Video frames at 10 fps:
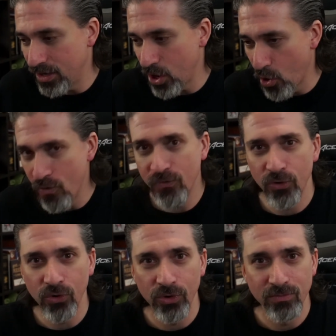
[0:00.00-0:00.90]

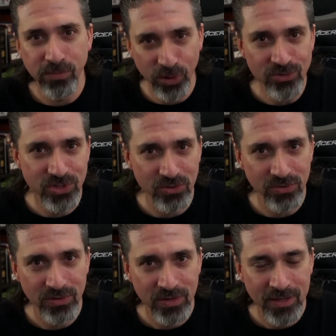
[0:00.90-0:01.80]
over Bluetooth.
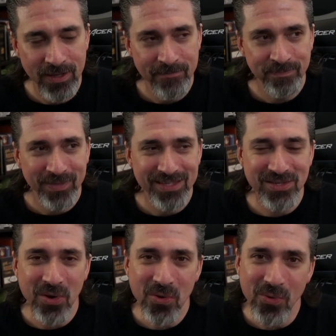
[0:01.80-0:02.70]

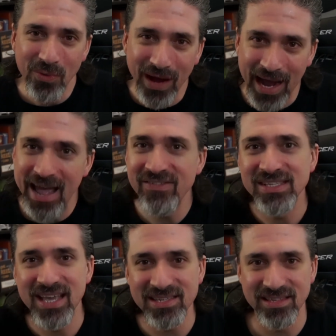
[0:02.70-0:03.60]
So I haven't
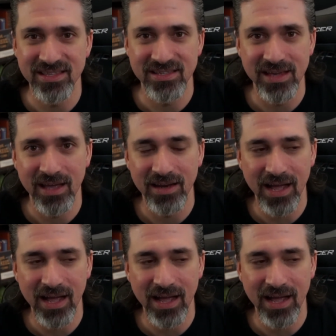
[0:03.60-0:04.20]
tested this yet.